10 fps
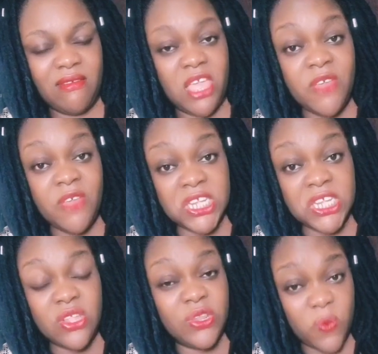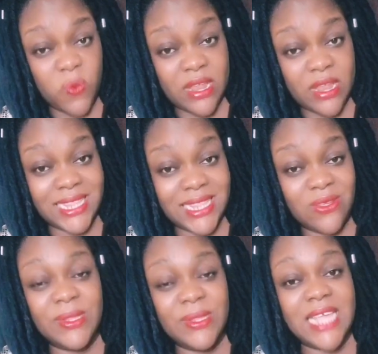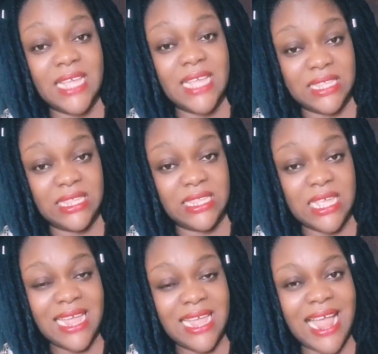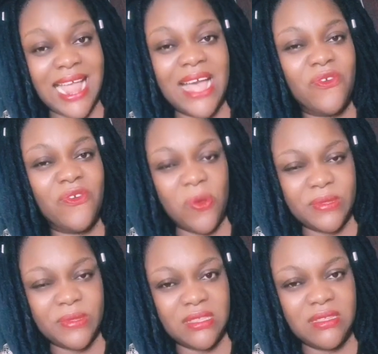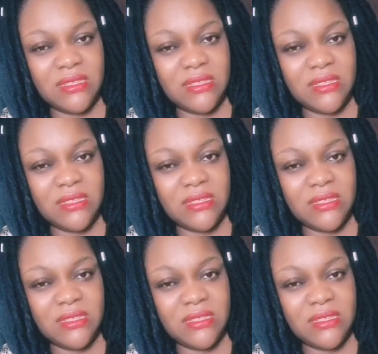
If she's not the one that unties it, that kind of course.